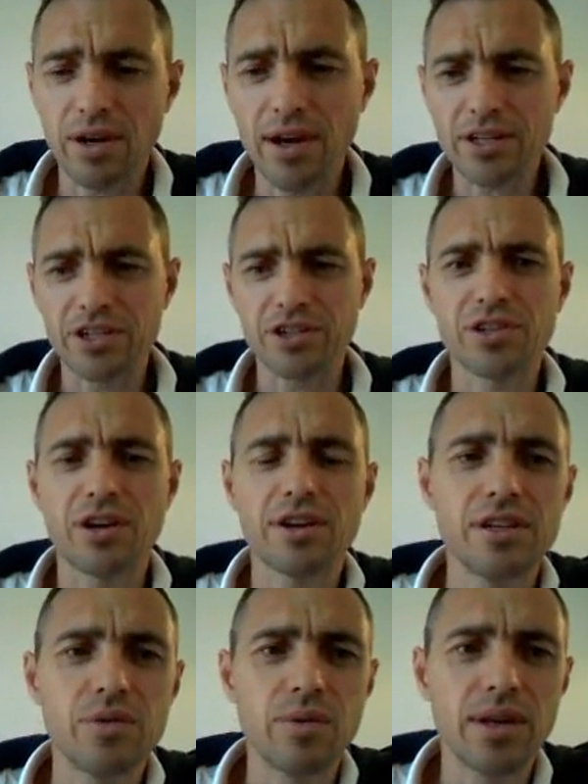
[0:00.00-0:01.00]
I actually
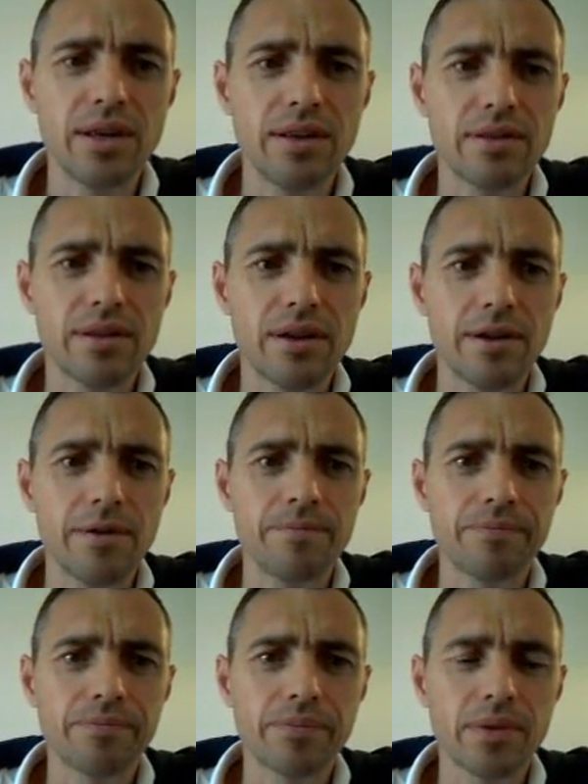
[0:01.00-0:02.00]
started with
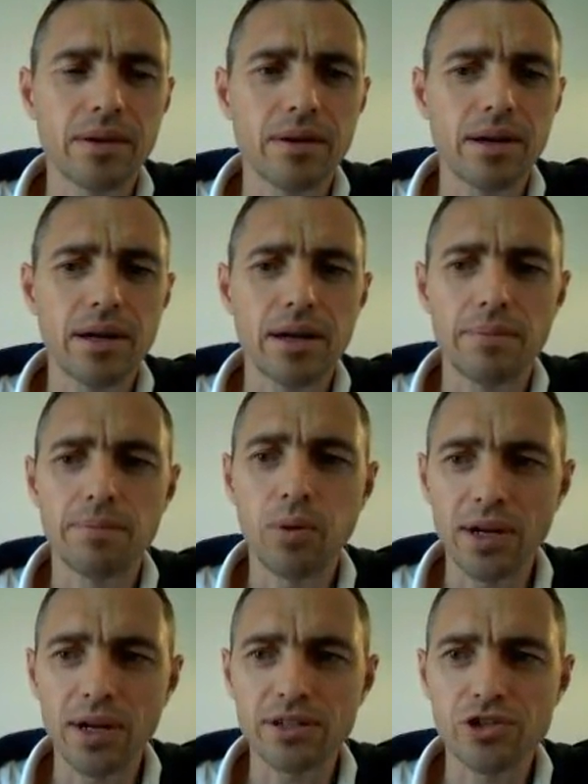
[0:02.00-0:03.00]
um, uh,
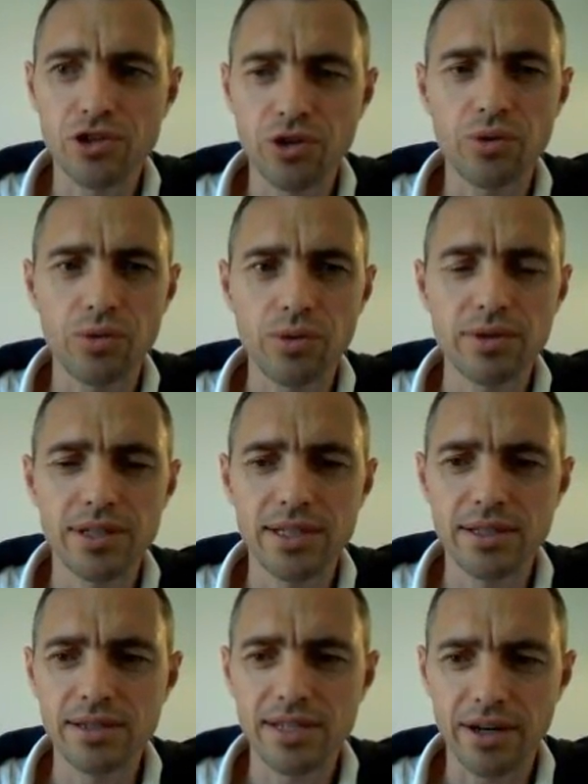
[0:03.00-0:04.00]
0.2
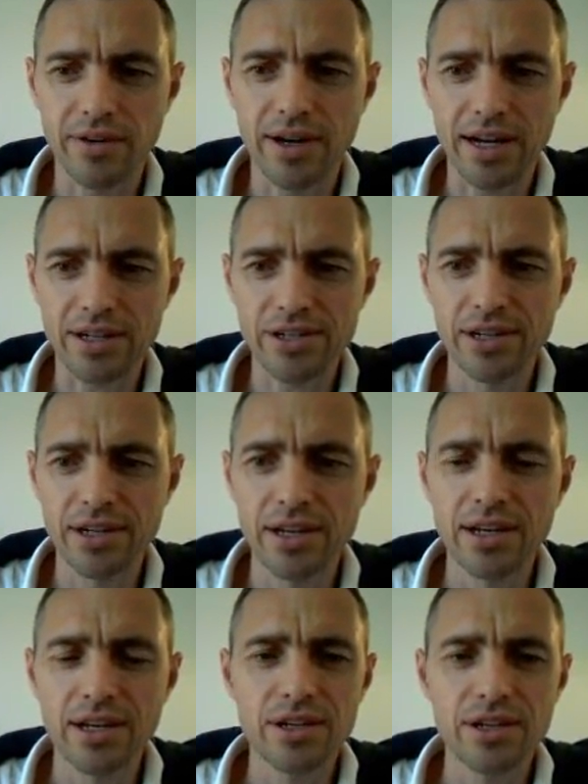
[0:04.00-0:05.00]
terahash.
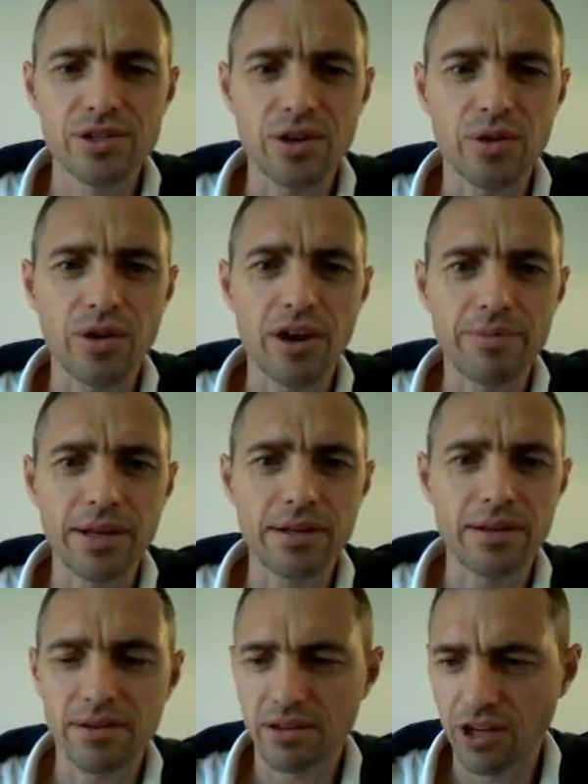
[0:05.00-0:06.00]
So I've
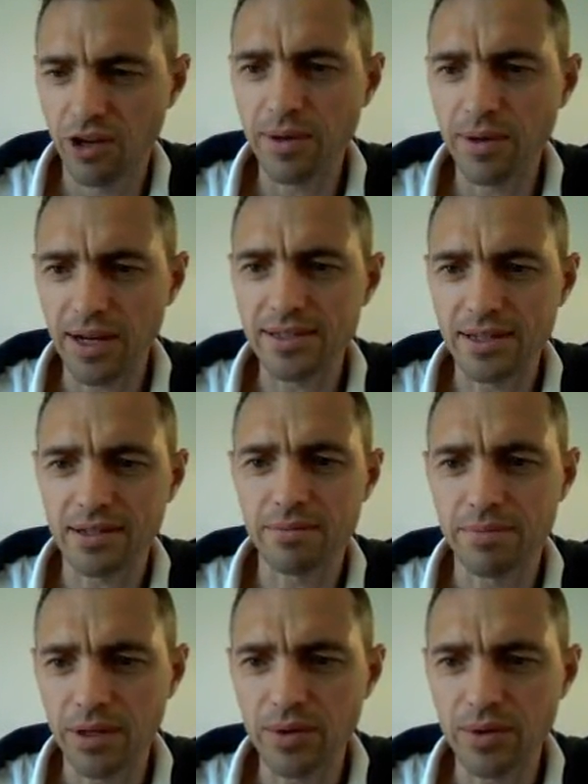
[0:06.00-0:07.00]
been accumulating
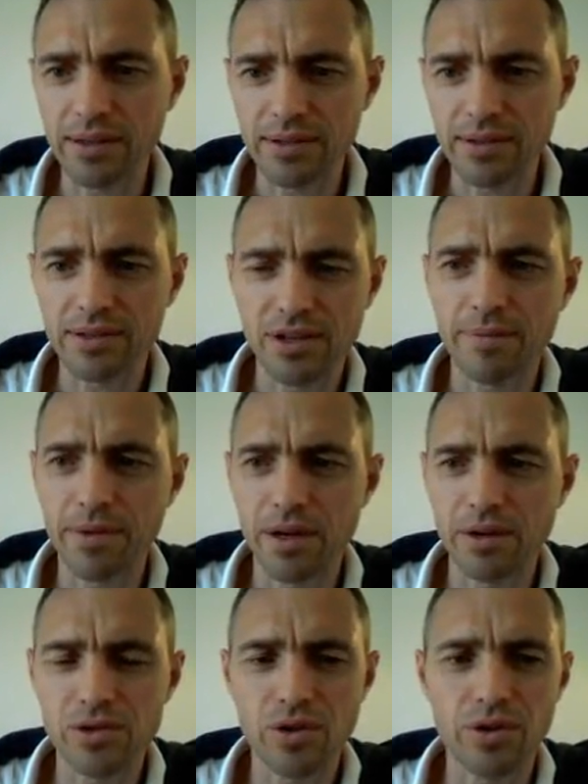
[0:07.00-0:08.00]
and building as time
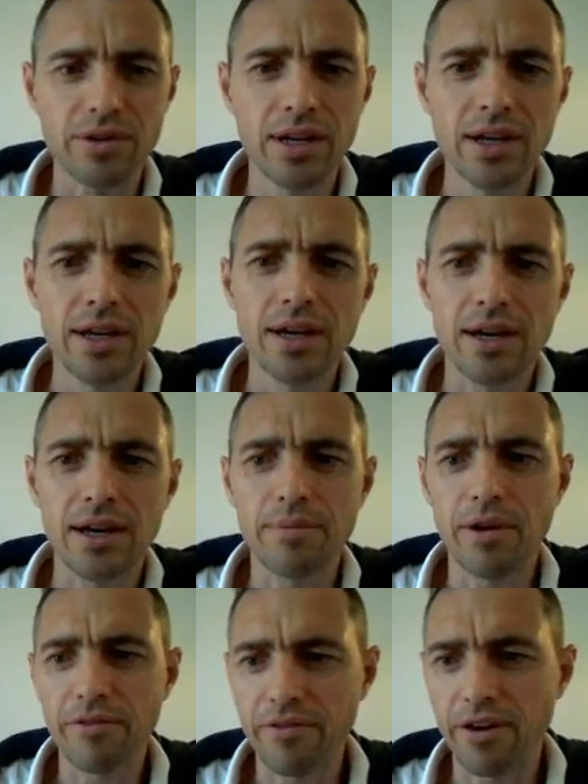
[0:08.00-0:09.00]
goes on.
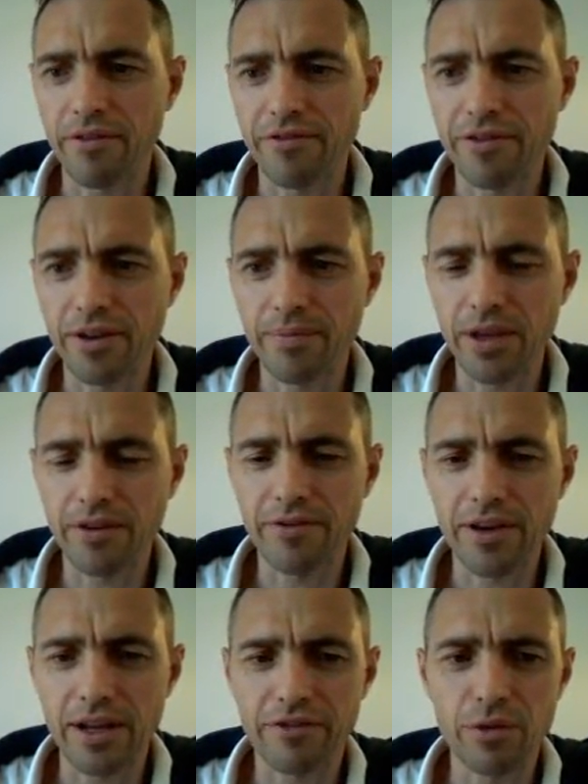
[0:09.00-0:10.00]
Um, I've I've, um, I've,
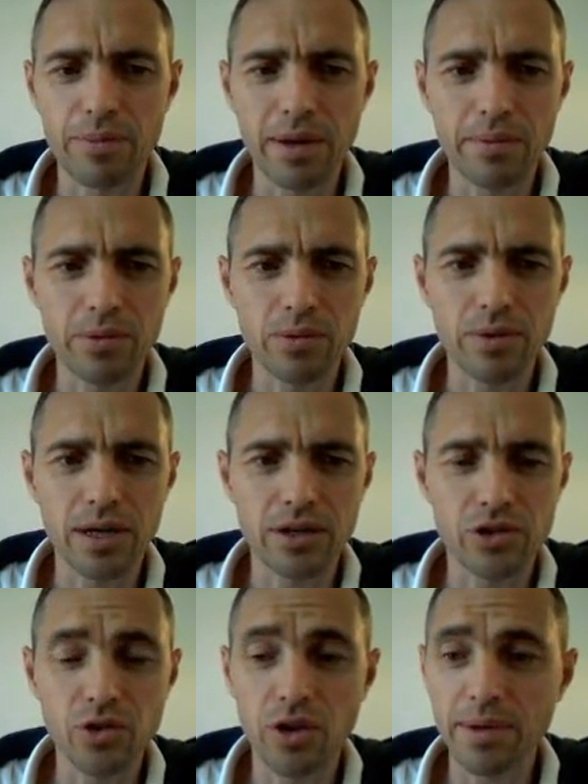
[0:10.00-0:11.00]
had a few people
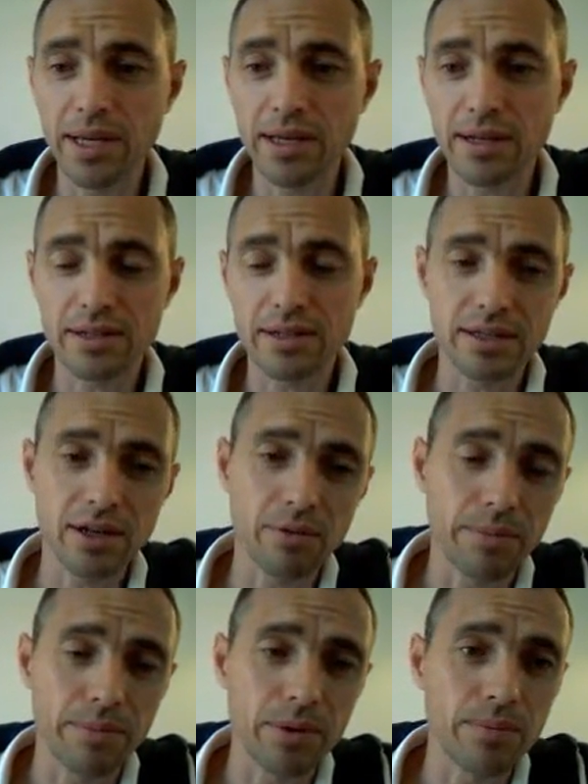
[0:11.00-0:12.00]
uh, join me, and it's, it's
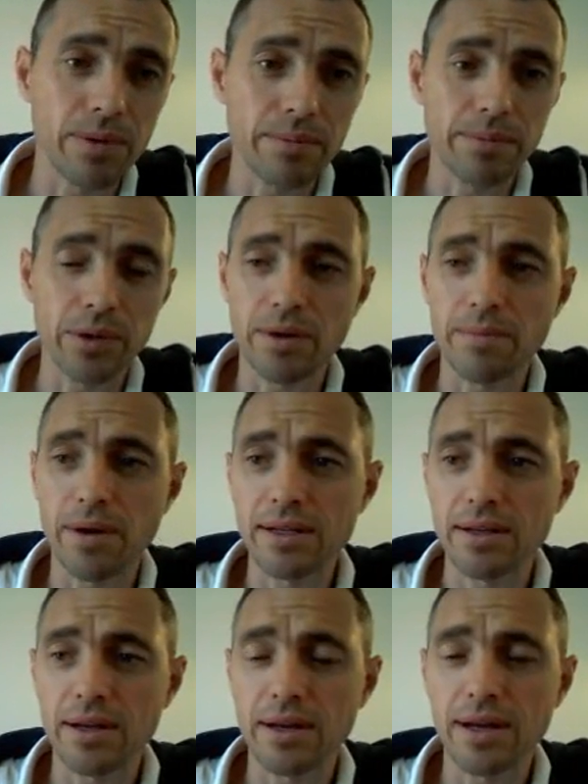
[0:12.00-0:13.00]
helped me build build up
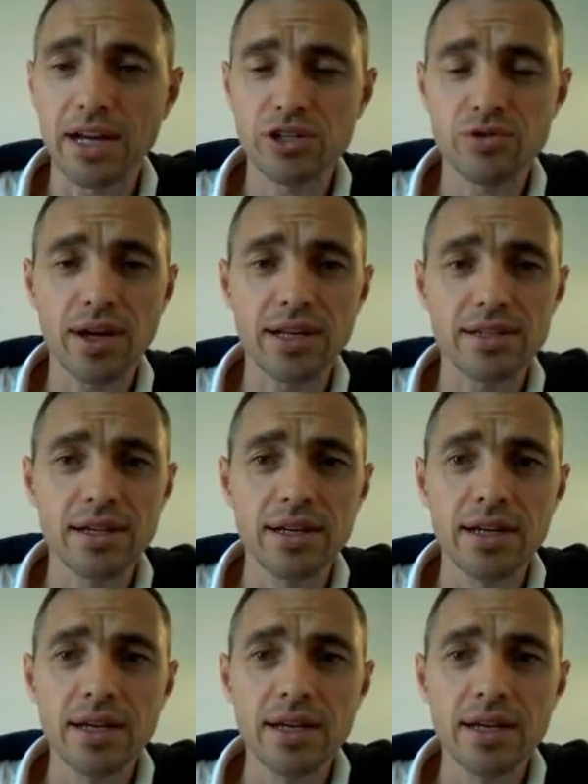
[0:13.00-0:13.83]
my uh, hash rate.